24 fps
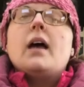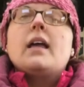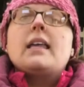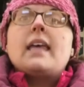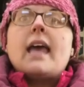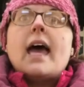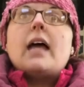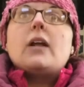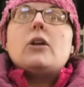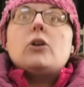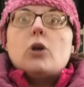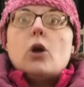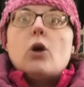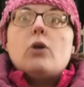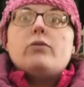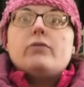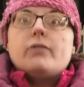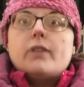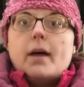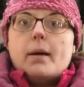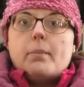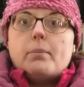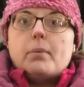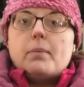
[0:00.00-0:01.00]
get no
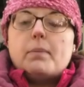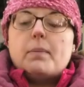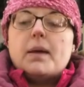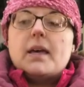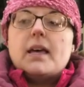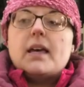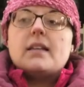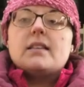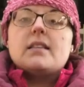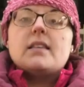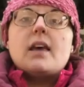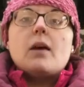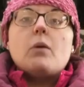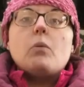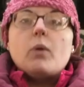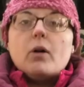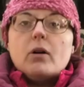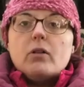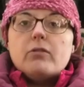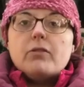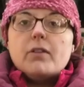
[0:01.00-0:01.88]
flip because they will